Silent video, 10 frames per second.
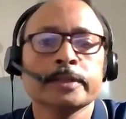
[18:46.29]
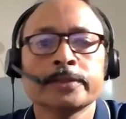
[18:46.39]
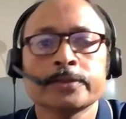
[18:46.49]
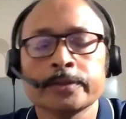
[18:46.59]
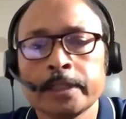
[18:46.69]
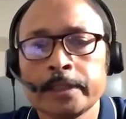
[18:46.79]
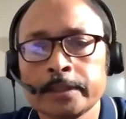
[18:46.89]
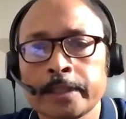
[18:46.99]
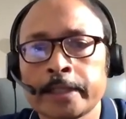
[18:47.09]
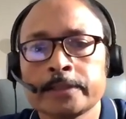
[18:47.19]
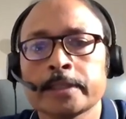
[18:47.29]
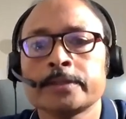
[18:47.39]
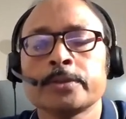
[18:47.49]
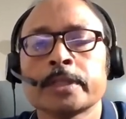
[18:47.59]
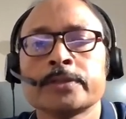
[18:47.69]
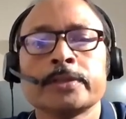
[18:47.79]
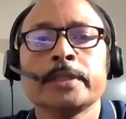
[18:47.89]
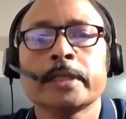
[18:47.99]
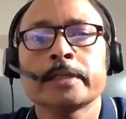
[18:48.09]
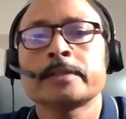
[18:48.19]
it's really nice, as you can
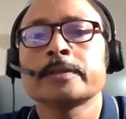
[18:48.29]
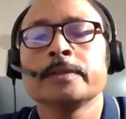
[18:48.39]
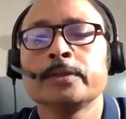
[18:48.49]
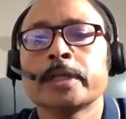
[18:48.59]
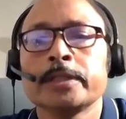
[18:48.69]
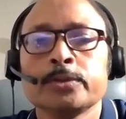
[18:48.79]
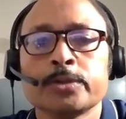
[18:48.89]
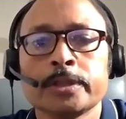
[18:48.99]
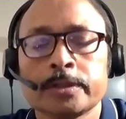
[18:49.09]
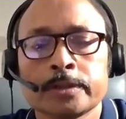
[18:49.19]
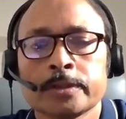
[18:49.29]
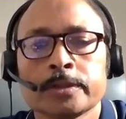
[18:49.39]
see, and you can use it